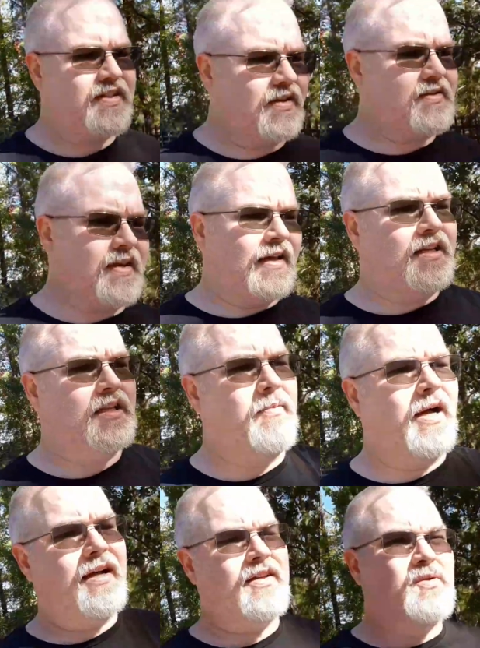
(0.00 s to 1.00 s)
outside of the
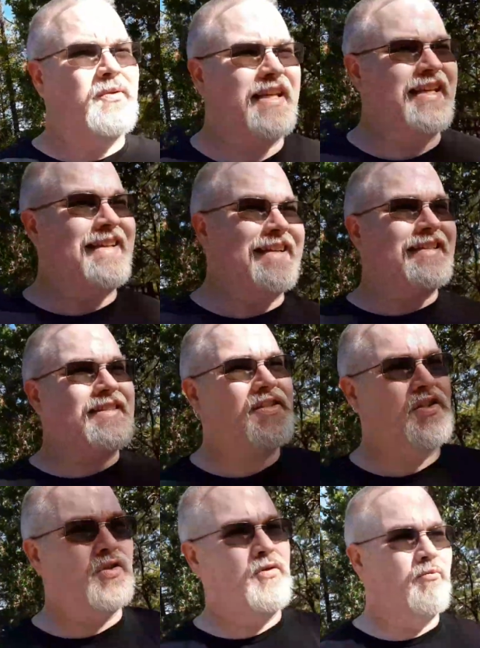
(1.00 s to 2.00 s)
box when he needs
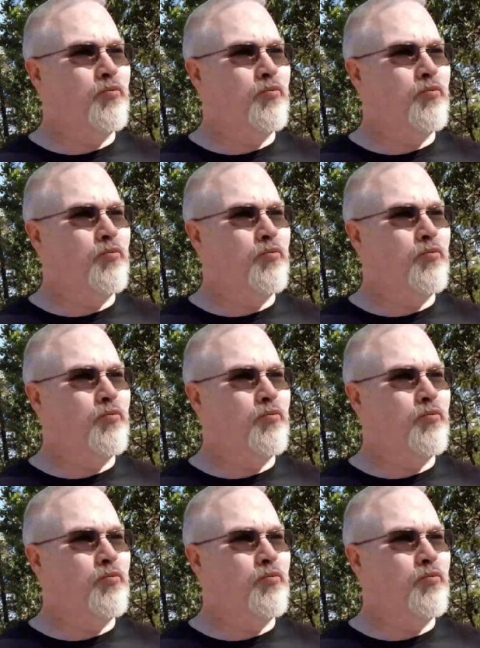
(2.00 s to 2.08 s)
to